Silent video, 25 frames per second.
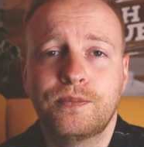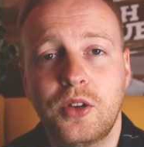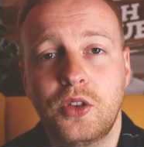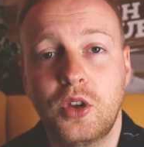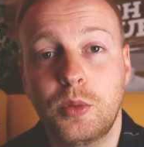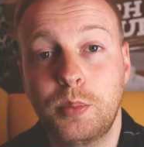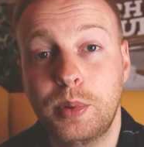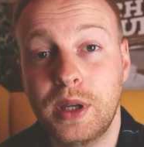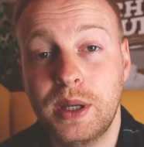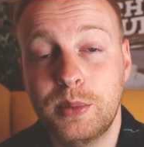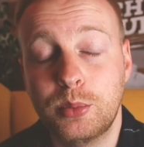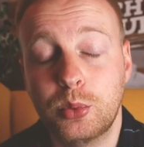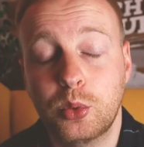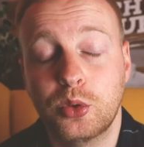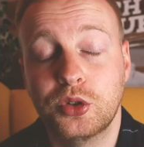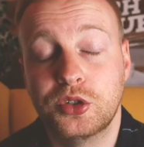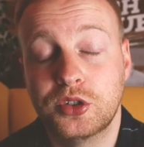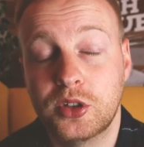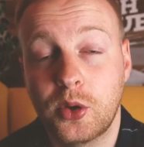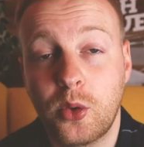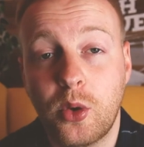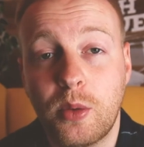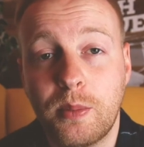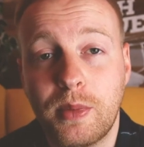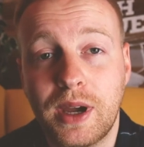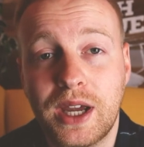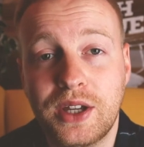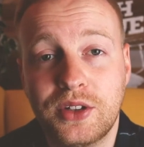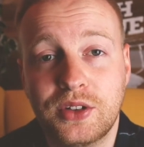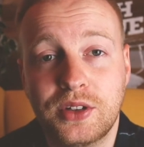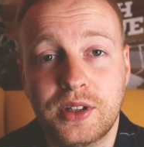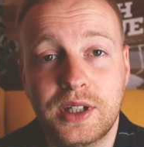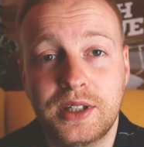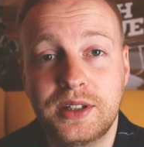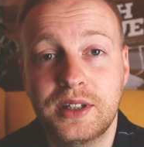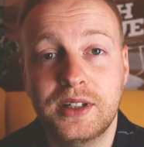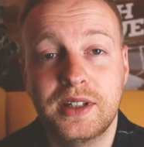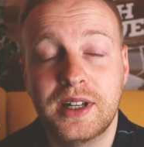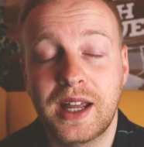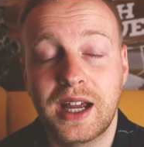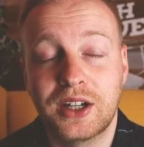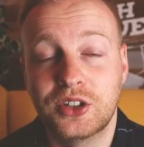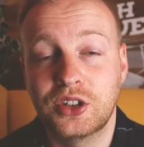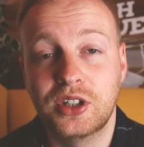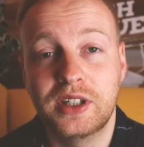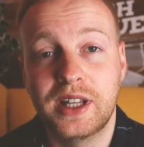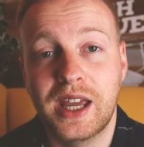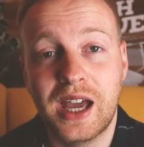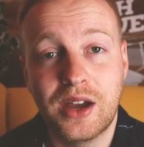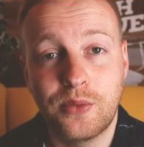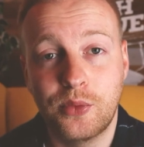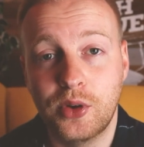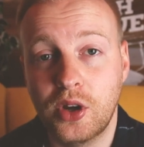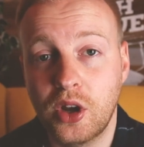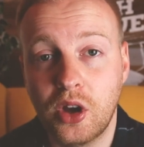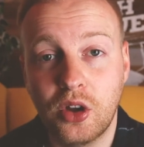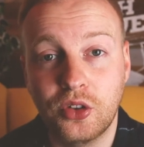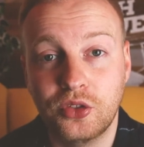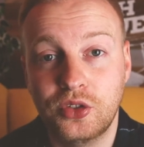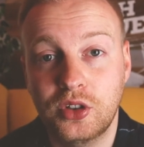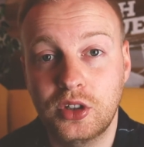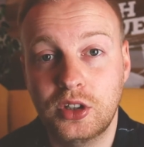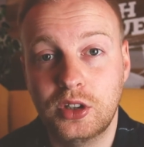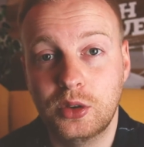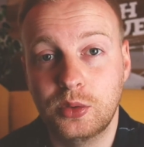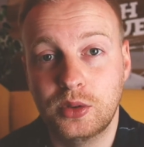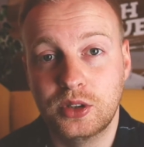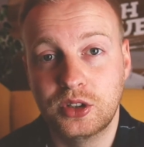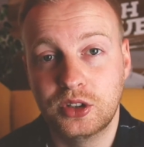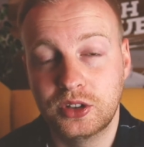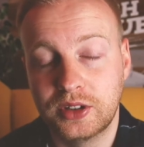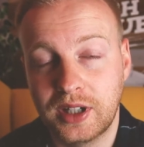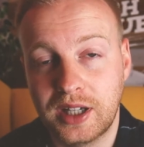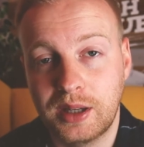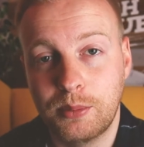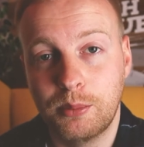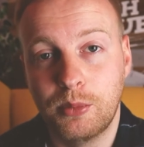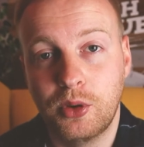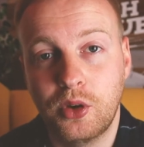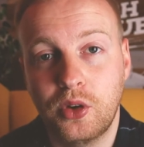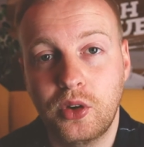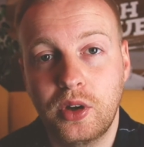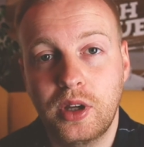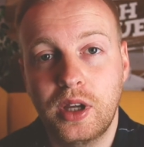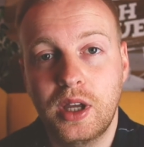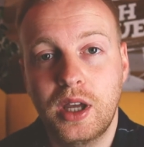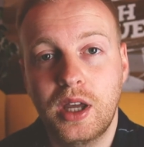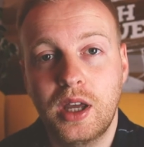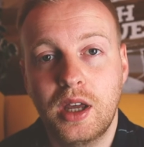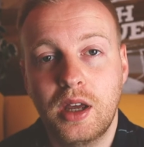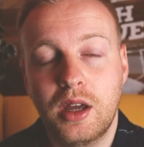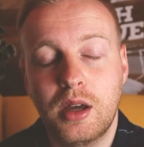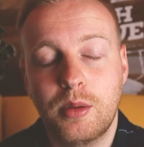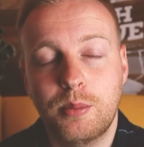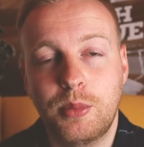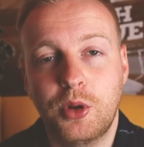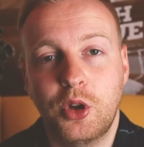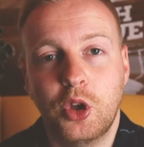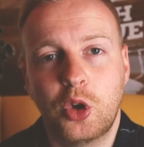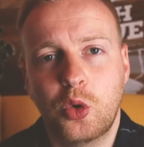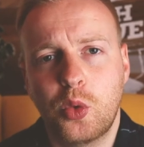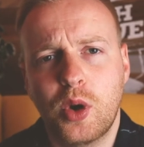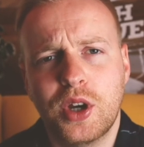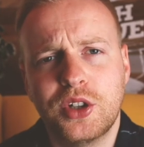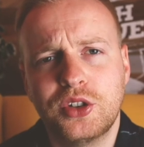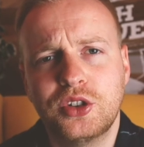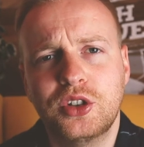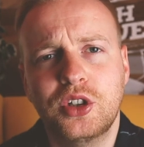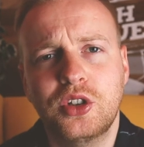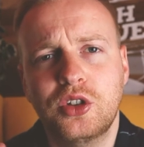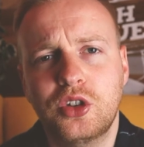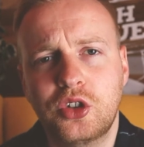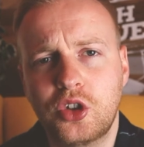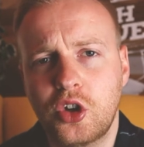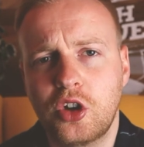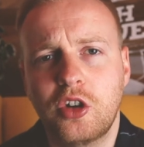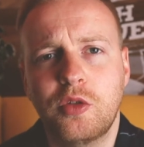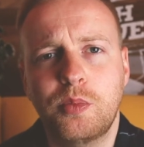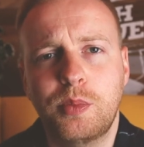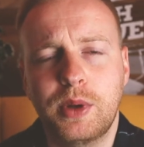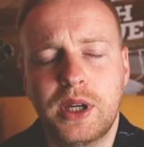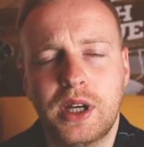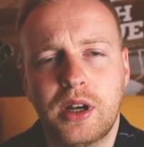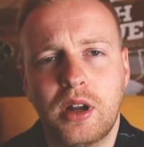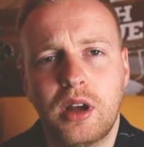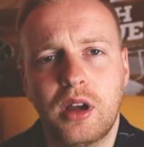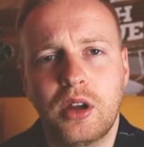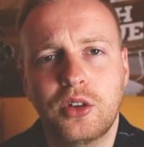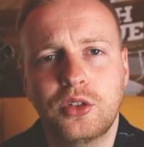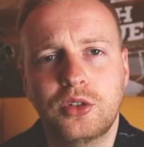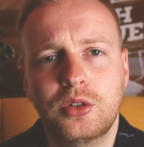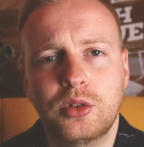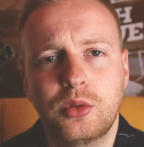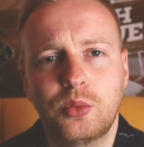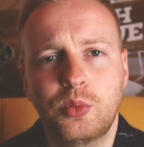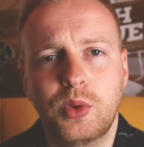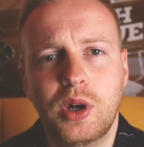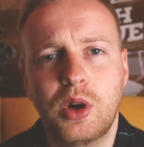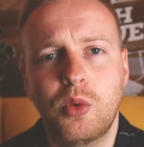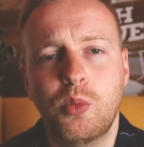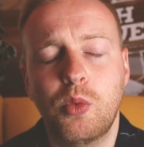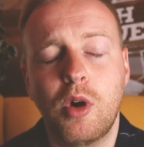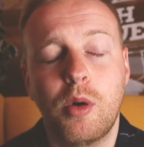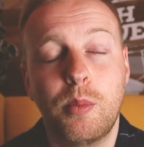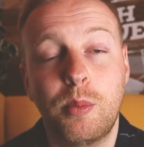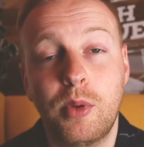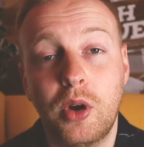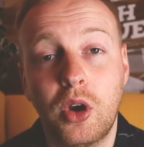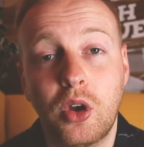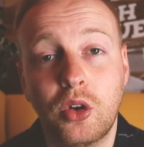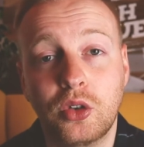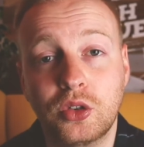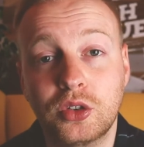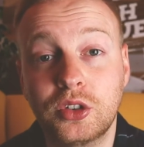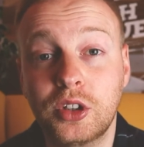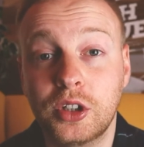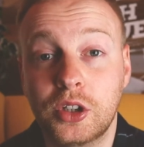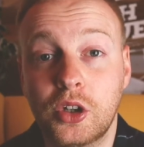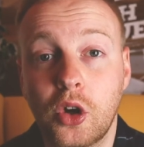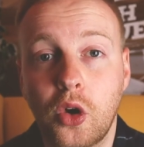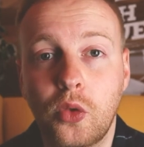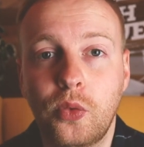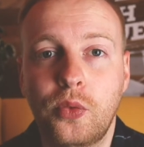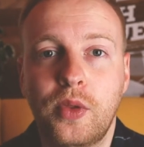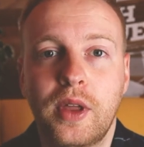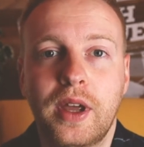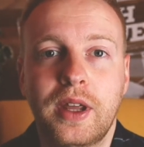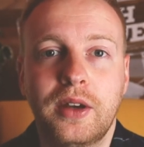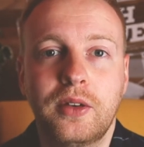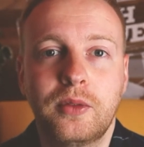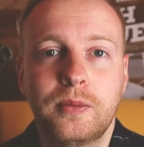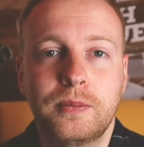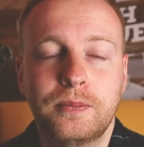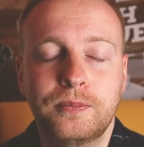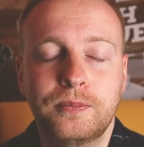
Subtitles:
The people were so amazed they didn't actually have an answer to his statement, but the question should have been asked, well what belongs to God then?